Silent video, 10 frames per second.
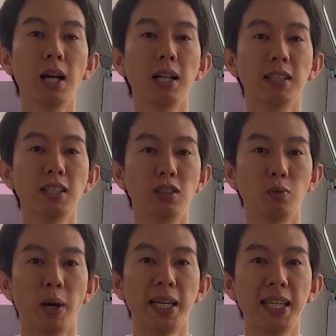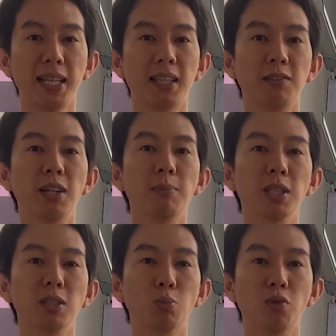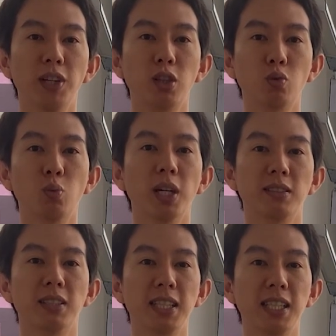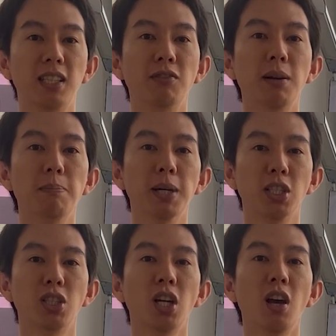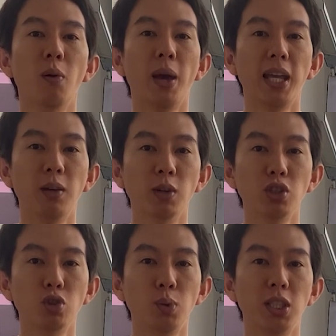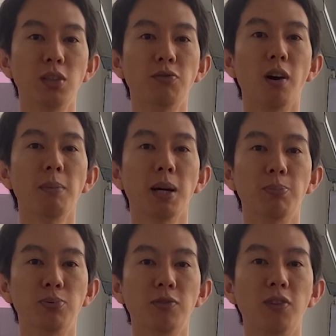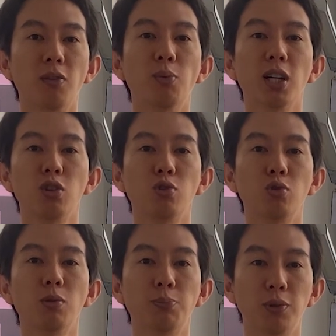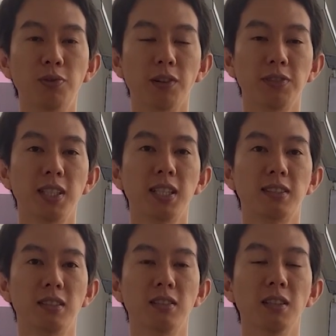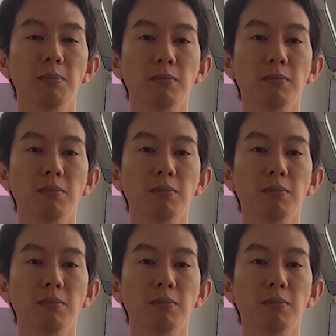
This is why Ethereum is moving towards the Ethereum merge, where it will switch from a proof of work to proof of stake system.